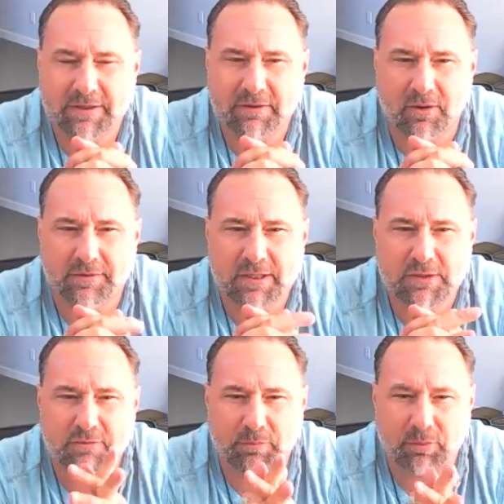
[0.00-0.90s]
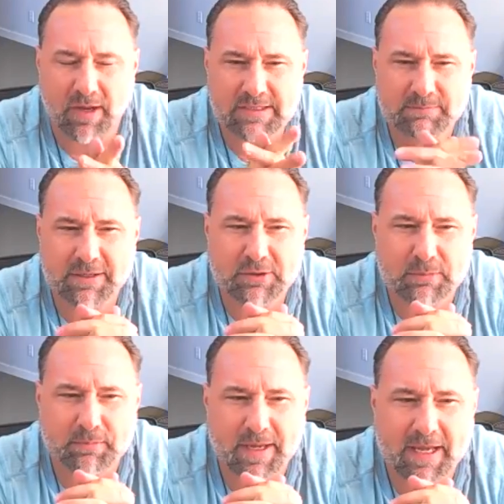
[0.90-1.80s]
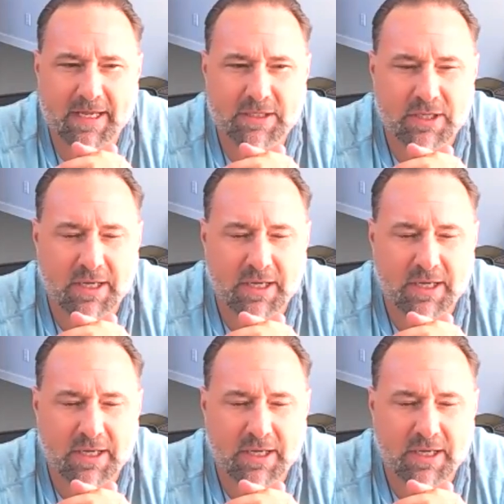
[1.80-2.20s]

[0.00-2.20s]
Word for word: here on the Intuitive Prospector page.